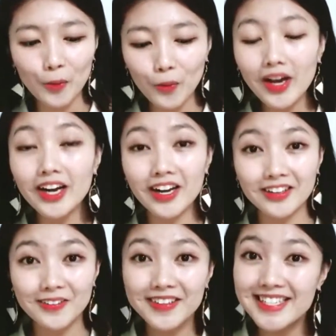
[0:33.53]
What
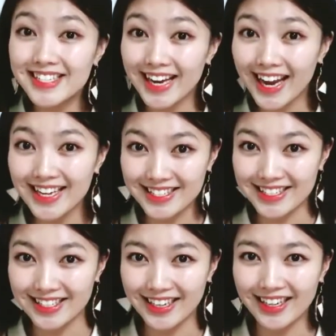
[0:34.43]
color is this?
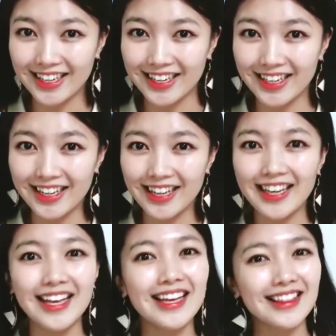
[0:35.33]

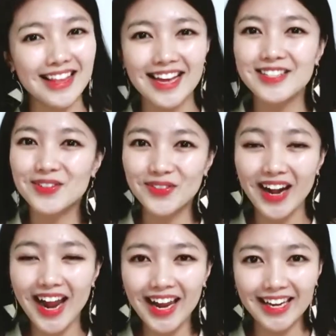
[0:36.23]
That's
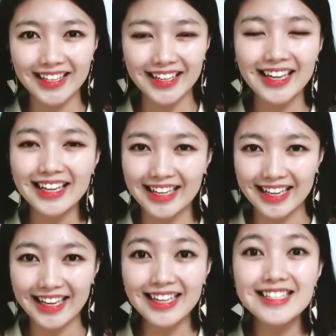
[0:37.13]
right.
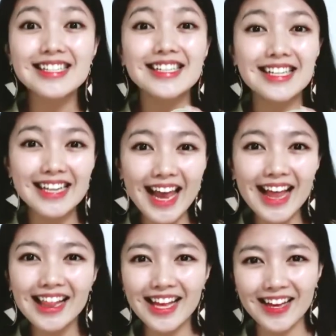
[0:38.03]
It's
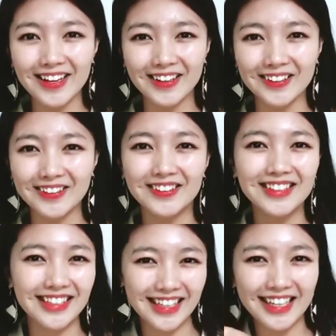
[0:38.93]
yellow.
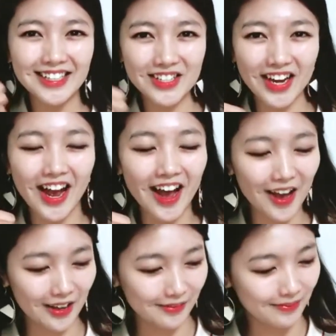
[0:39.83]
Good
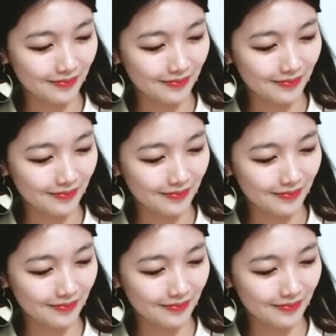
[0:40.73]
job.